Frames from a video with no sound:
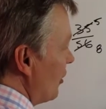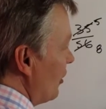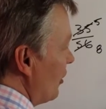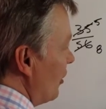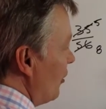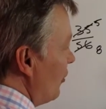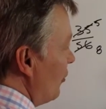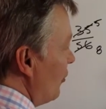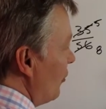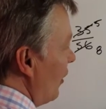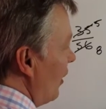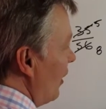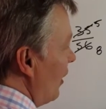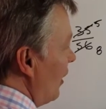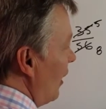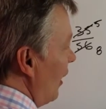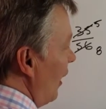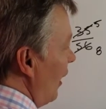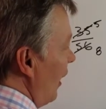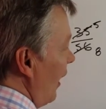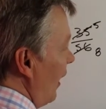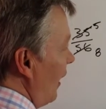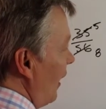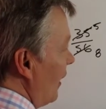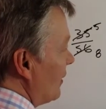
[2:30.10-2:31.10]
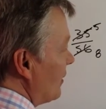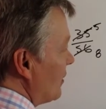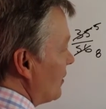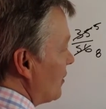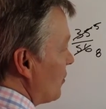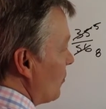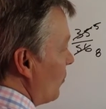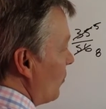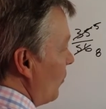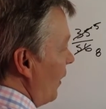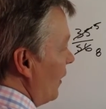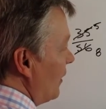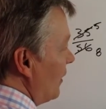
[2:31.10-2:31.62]
2
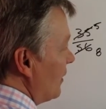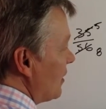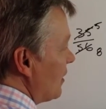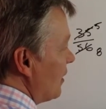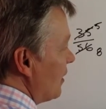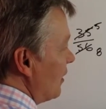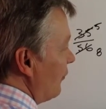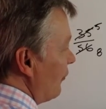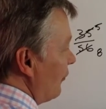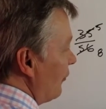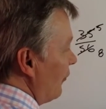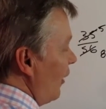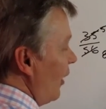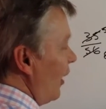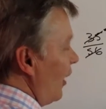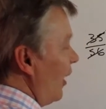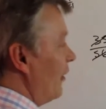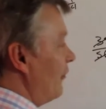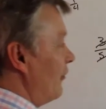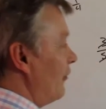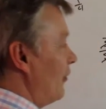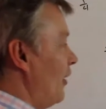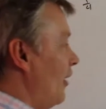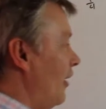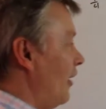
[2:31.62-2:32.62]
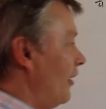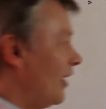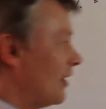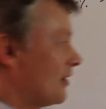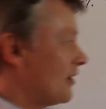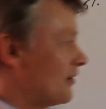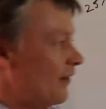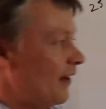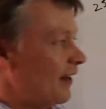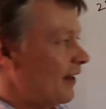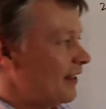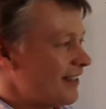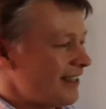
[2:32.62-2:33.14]
and 25. Oh,
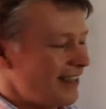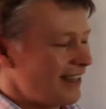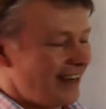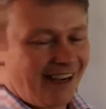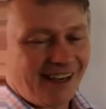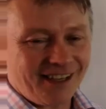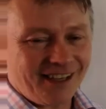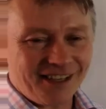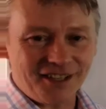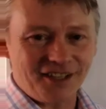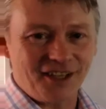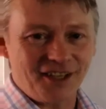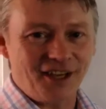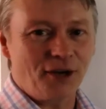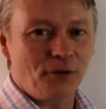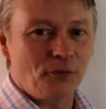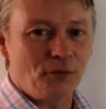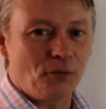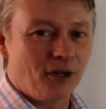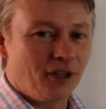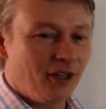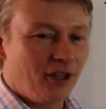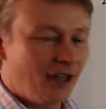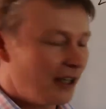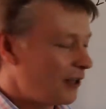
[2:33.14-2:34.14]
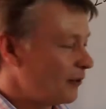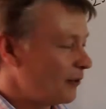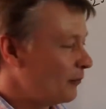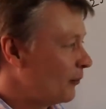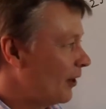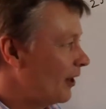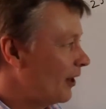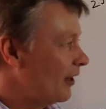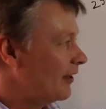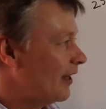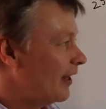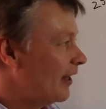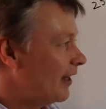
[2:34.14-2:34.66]
that's fantastic. Well, I can
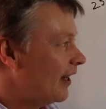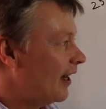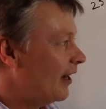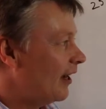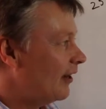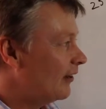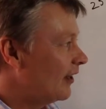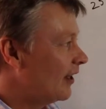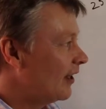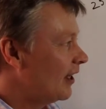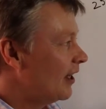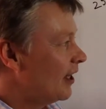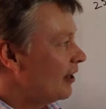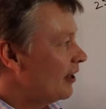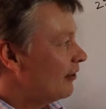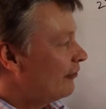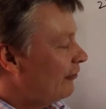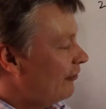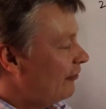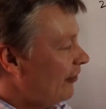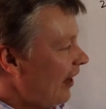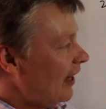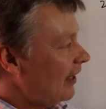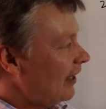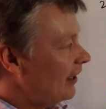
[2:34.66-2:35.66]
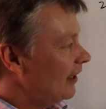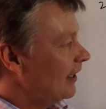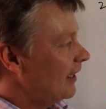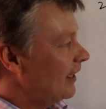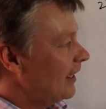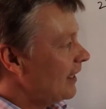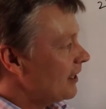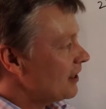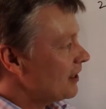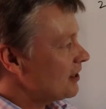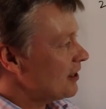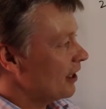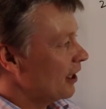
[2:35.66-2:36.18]
work that out
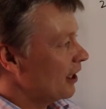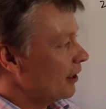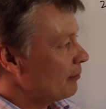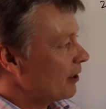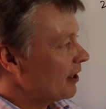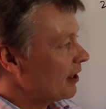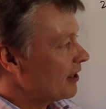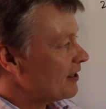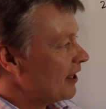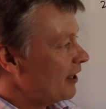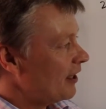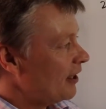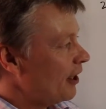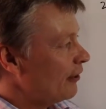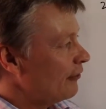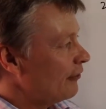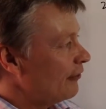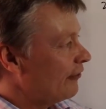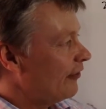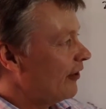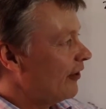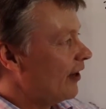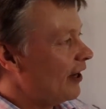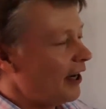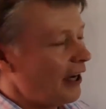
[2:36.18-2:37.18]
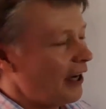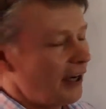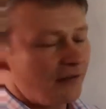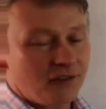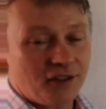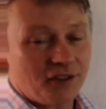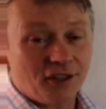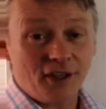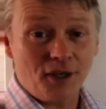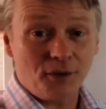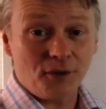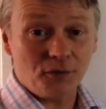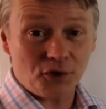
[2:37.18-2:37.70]
fairly easily because I know 5
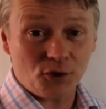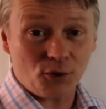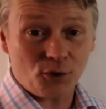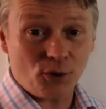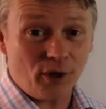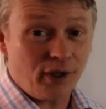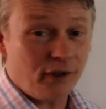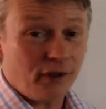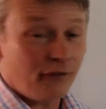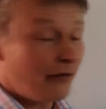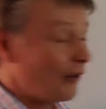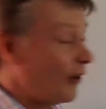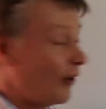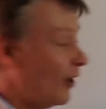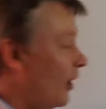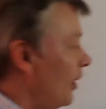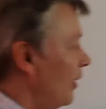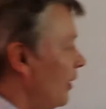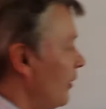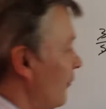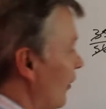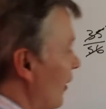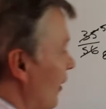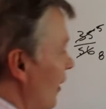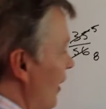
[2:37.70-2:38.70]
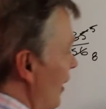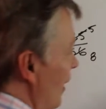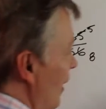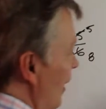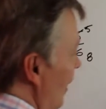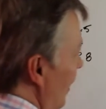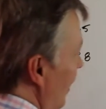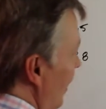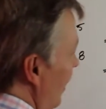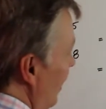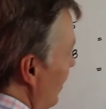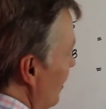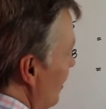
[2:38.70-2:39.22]
times 25
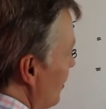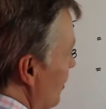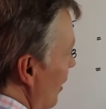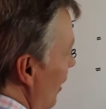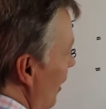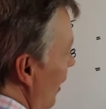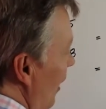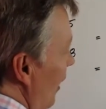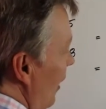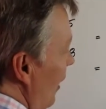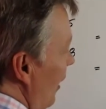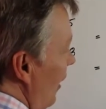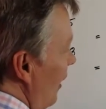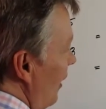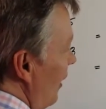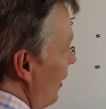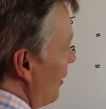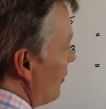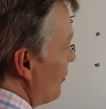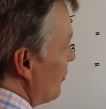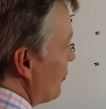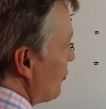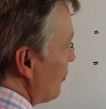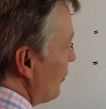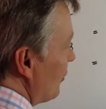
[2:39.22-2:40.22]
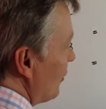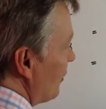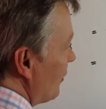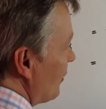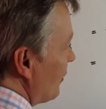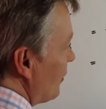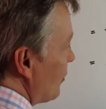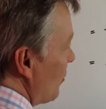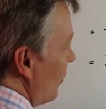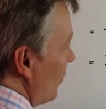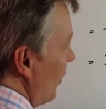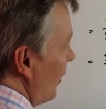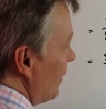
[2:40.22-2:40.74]
is
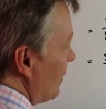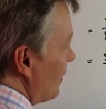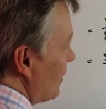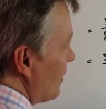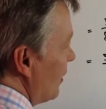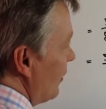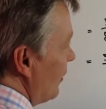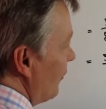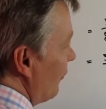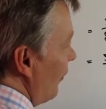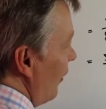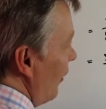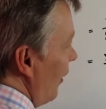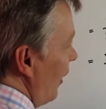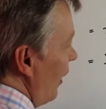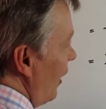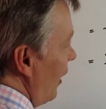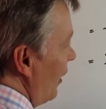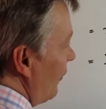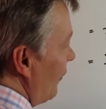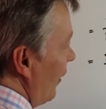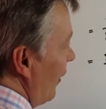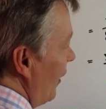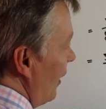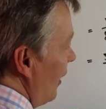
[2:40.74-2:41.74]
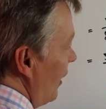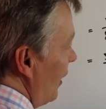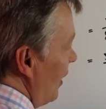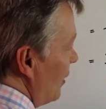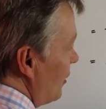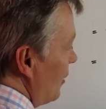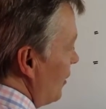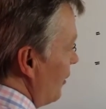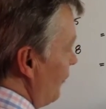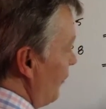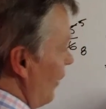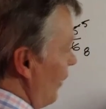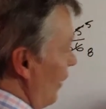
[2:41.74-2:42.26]
125
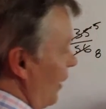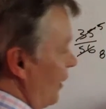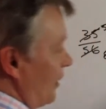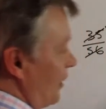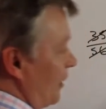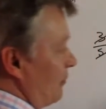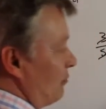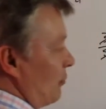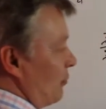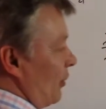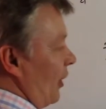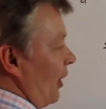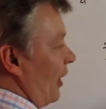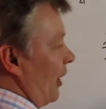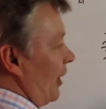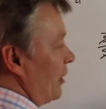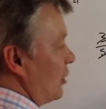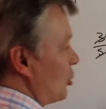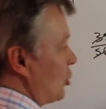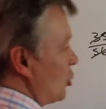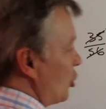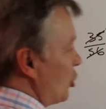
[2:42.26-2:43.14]
divided by